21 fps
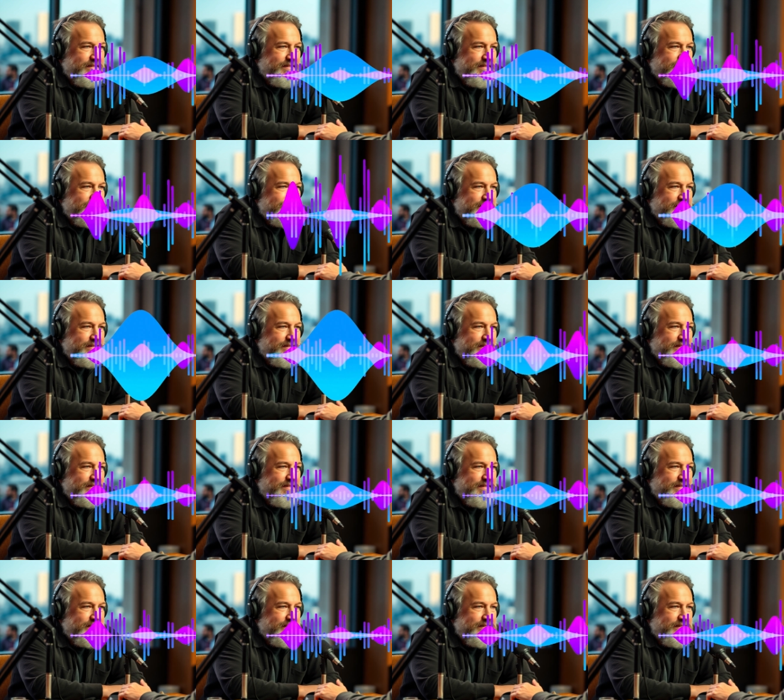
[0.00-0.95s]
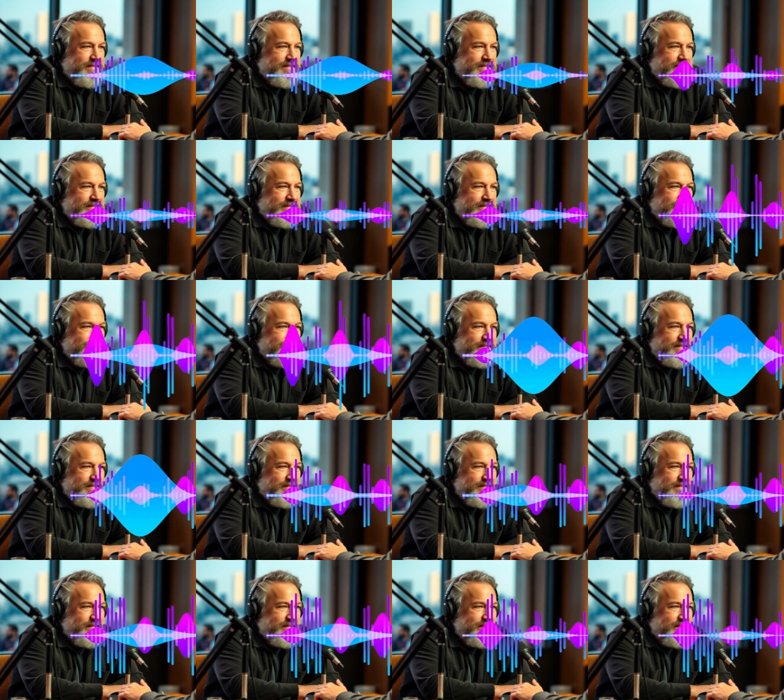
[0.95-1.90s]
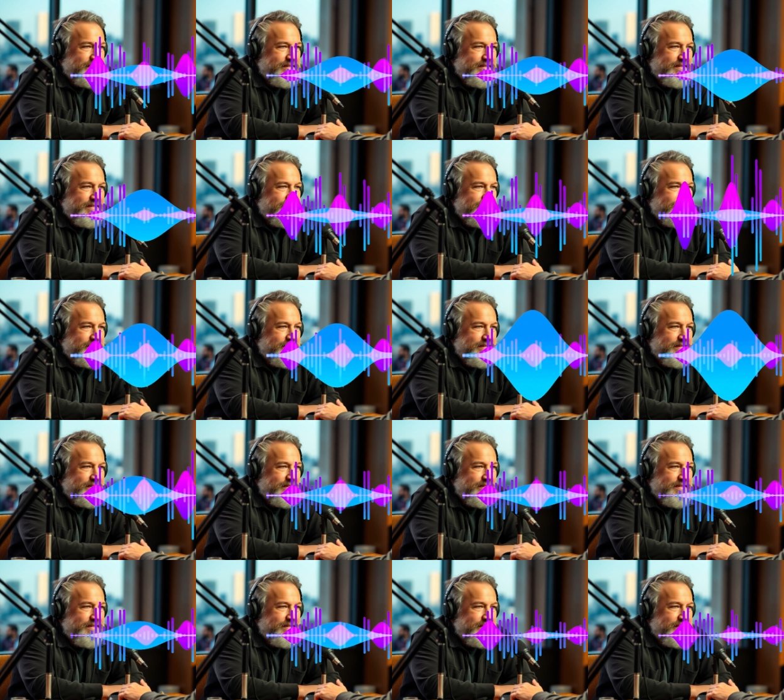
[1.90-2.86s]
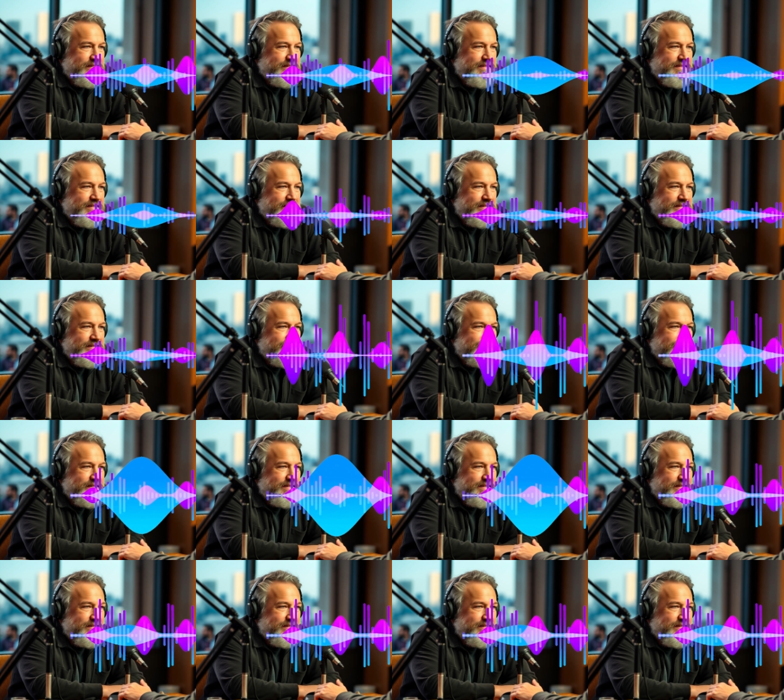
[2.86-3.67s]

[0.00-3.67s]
So what do you think he means by that?